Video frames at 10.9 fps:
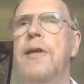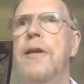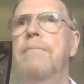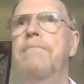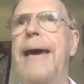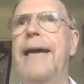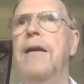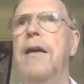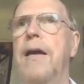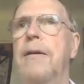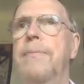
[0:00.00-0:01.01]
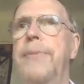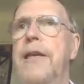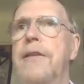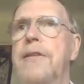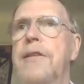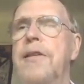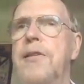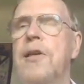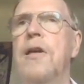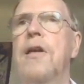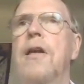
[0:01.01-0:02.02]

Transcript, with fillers: in bank liabilities